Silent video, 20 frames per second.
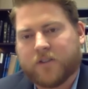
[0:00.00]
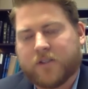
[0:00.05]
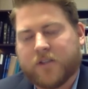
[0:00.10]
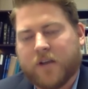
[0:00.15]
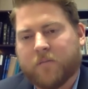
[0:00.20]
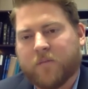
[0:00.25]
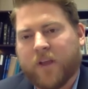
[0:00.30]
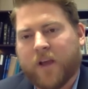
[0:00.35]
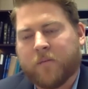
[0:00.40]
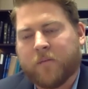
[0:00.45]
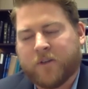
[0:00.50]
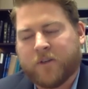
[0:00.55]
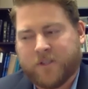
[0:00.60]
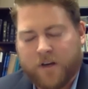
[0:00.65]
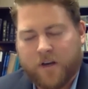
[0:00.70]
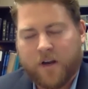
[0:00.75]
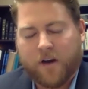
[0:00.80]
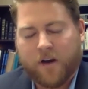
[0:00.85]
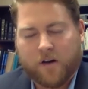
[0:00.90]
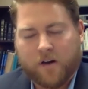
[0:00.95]
Sam
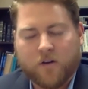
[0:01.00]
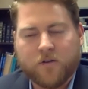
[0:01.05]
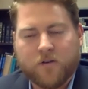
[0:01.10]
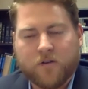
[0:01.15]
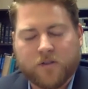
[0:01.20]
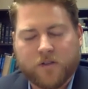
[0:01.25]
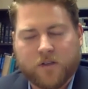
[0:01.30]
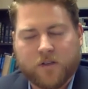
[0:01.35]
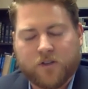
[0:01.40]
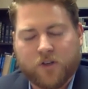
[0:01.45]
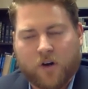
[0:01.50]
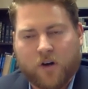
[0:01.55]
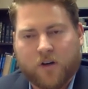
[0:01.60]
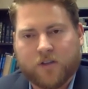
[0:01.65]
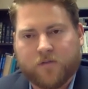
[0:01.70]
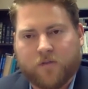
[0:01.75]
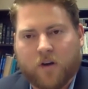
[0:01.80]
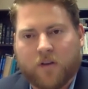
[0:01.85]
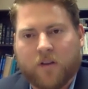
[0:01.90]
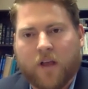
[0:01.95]
Lamerson here, who's in
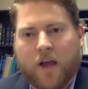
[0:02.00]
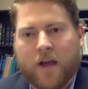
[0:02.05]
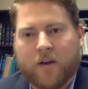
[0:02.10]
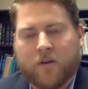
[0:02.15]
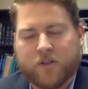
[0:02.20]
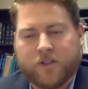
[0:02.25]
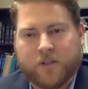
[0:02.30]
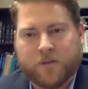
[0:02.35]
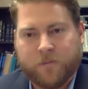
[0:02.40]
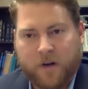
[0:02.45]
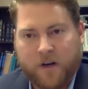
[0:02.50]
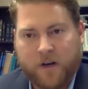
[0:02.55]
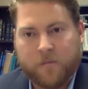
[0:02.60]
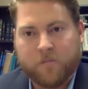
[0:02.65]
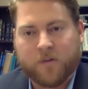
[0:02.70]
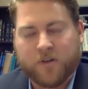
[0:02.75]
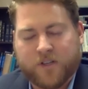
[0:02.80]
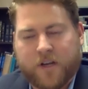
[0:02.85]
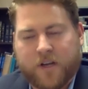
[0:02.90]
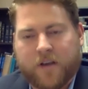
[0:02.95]
charge of our languages, but
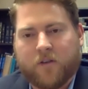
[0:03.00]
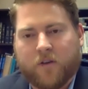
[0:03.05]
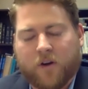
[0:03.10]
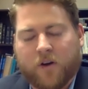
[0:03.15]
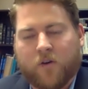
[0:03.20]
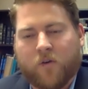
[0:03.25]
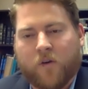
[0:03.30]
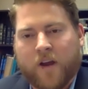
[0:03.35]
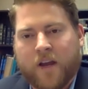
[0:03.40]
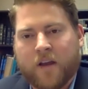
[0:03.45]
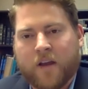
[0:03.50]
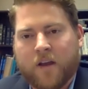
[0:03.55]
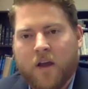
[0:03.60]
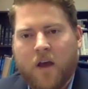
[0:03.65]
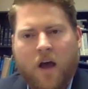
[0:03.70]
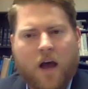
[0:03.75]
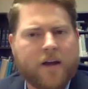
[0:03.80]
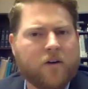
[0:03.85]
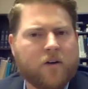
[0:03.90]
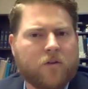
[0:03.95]
in particular Greek.
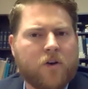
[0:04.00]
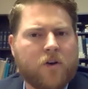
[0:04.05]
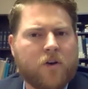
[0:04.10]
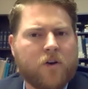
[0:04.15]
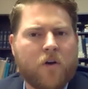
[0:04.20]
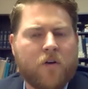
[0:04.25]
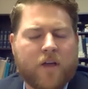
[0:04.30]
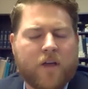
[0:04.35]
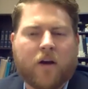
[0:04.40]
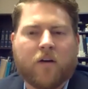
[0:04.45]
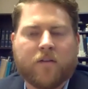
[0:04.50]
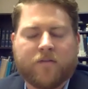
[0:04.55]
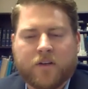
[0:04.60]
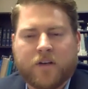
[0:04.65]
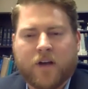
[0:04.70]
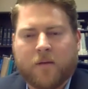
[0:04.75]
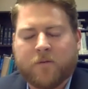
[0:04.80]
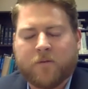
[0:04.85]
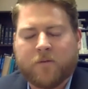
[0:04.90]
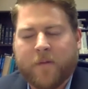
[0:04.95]
I don't know that off the
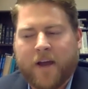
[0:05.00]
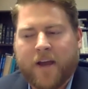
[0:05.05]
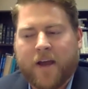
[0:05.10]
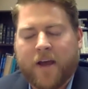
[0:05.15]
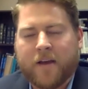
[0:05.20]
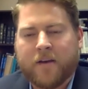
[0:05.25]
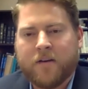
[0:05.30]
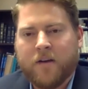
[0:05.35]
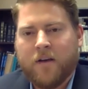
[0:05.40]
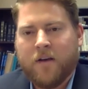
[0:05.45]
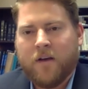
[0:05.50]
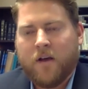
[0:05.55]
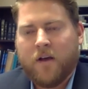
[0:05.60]
top of my head.